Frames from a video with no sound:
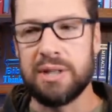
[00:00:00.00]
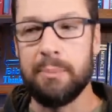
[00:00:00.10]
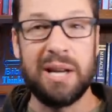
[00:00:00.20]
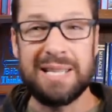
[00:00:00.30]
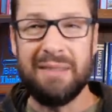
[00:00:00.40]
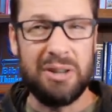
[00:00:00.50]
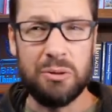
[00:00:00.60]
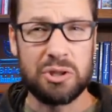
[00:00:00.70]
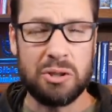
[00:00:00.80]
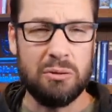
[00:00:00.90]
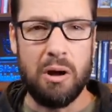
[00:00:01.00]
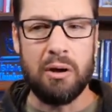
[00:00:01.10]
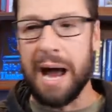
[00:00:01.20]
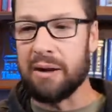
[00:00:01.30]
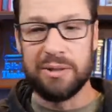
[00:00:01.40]
And because that video is so
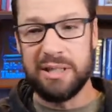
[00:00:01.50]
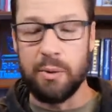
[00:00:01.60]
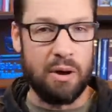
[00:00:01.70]
long, I don't deal with